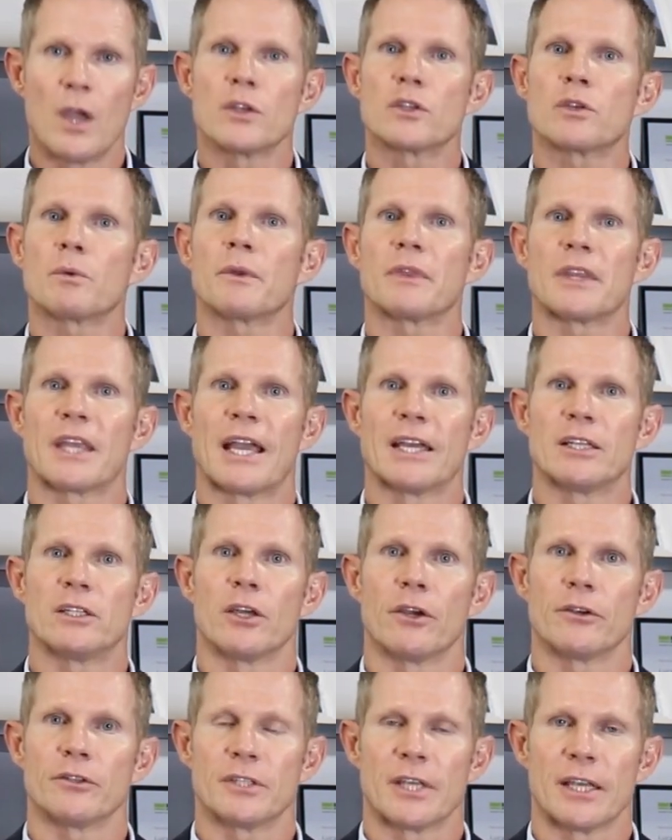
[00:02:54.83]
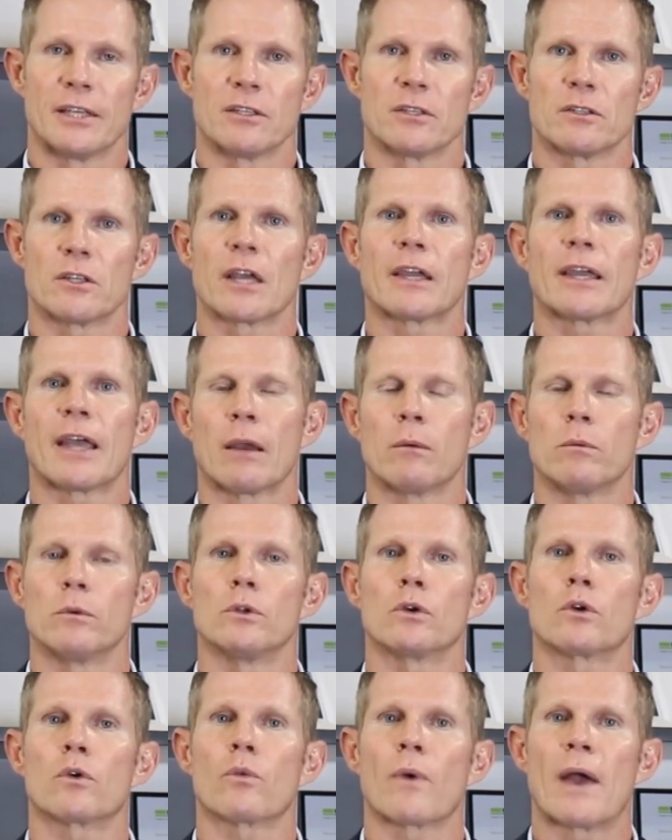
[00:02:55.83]
So what the ATO says is, okay, well
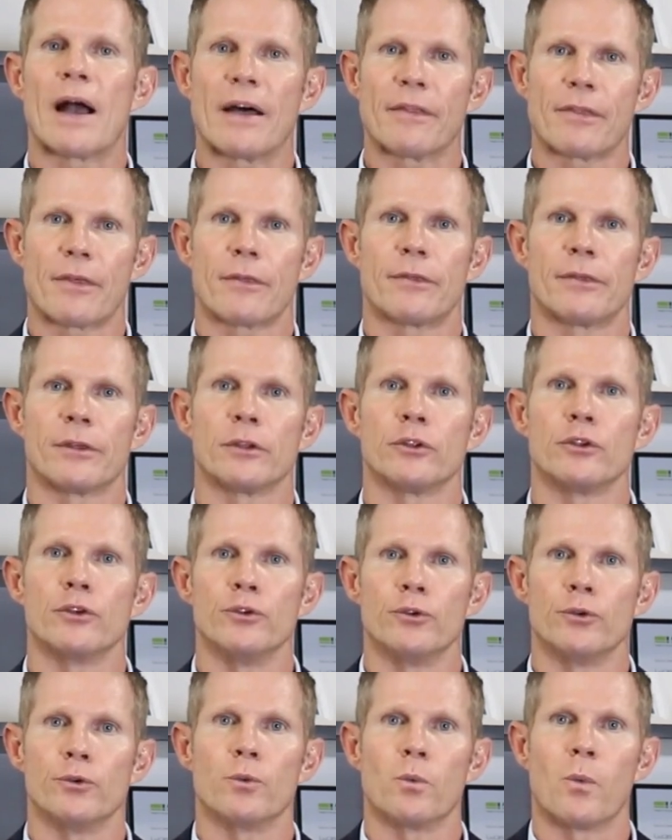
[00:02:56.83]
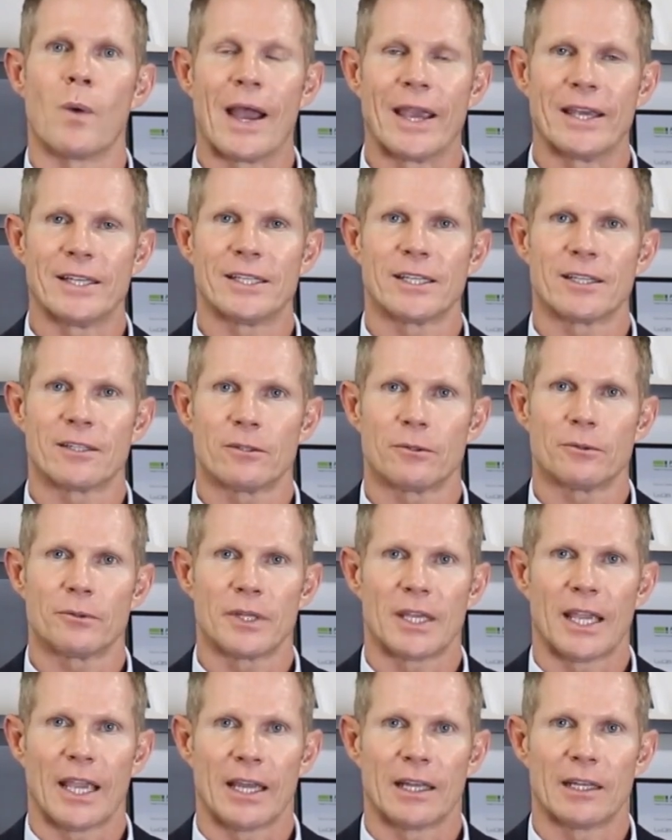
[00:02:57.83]
look, rather than you waiting till
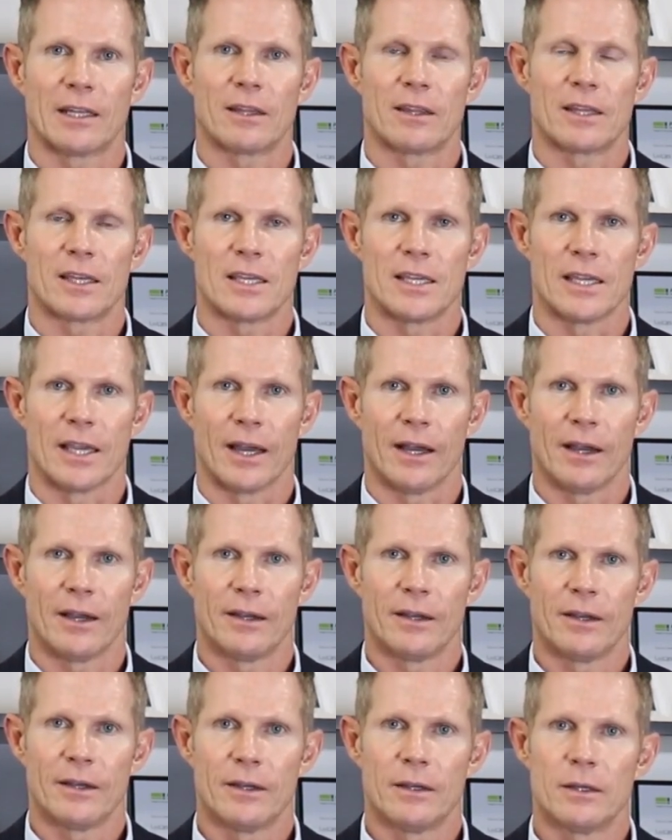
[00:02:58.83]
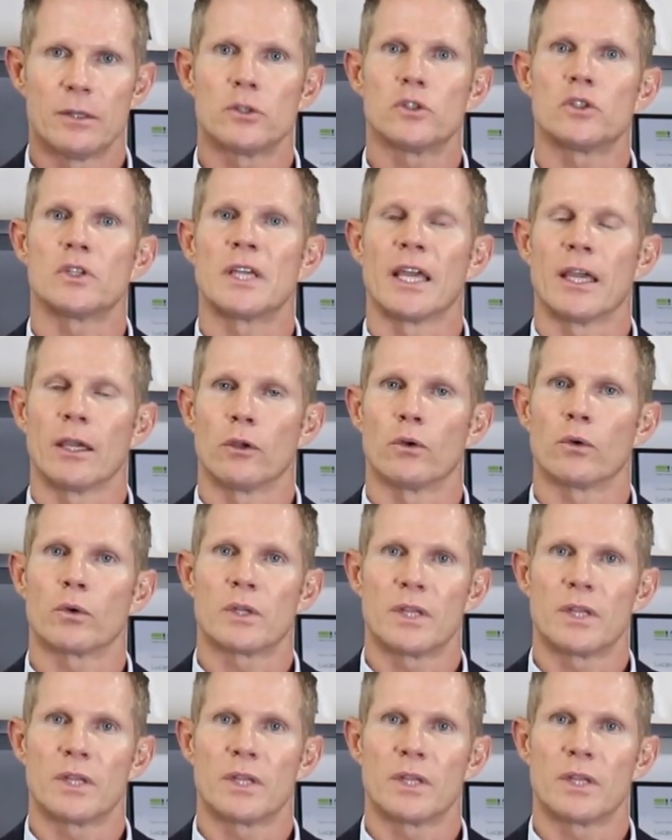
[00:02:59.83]
the end of the year to get your